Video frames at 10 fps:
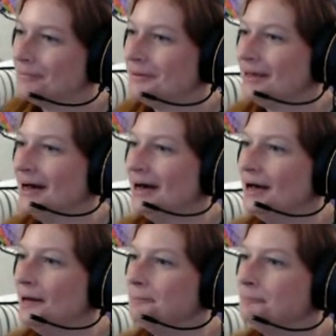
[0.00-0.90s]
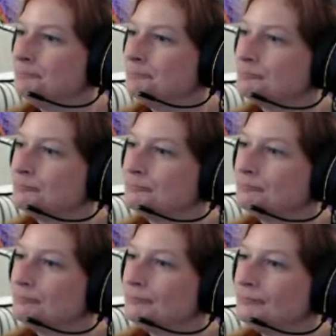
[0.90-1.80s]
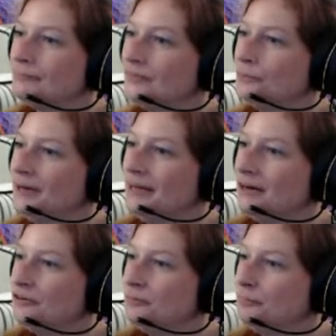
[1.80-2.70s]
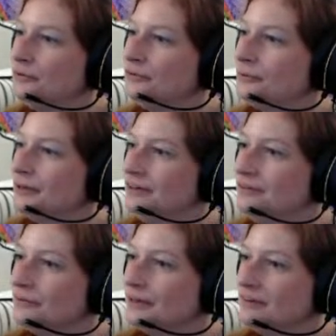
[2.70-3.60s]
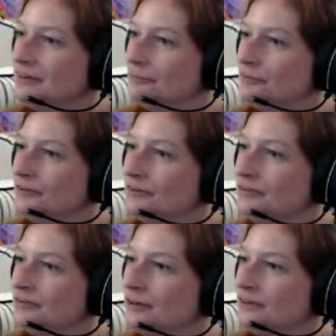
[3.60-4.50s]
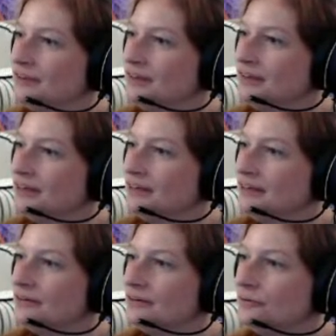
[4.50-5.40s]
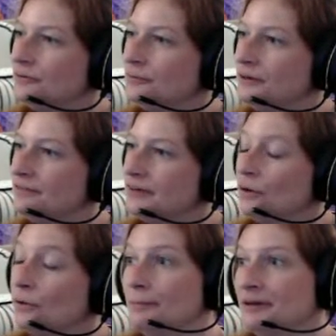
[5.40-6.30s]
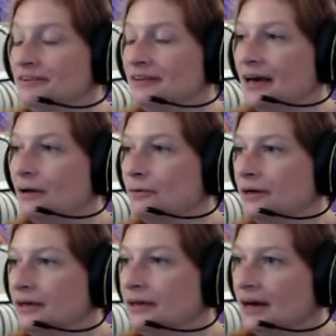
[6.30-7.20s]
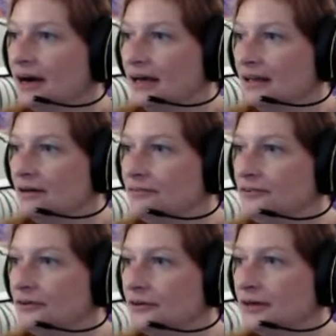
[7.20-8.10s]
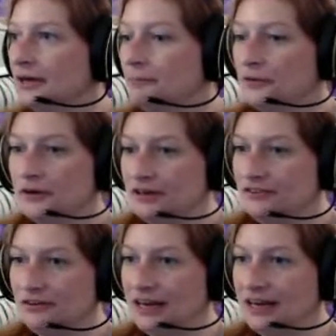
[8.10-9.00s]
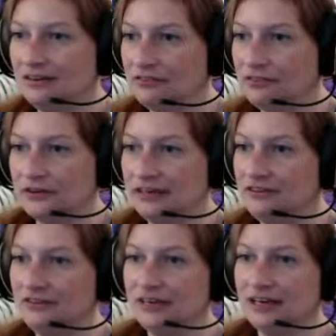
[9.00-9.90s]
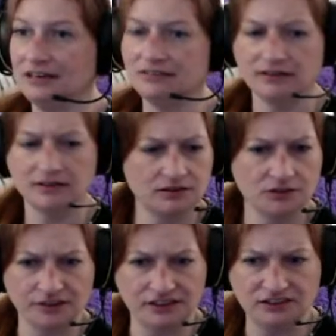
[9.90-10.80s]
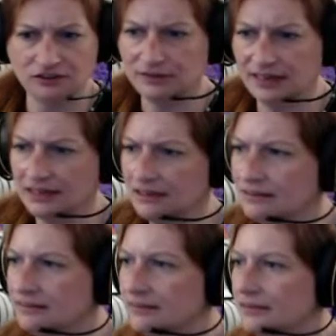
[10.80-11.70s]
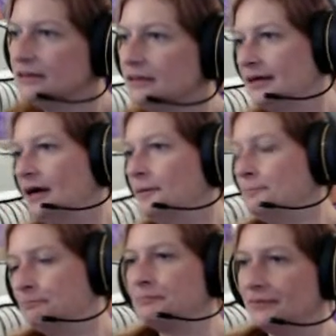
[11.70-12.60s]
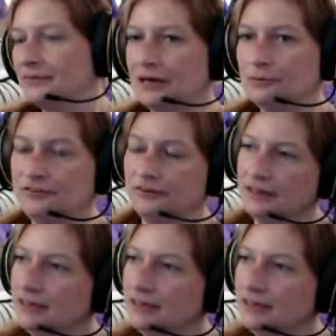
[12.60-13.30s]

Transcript: The way Harris blue screened in real time was on CNN the other day was pretty funny. Oh, I missed that one. I loved her 32 days, 32 days, 32 days. That was fun.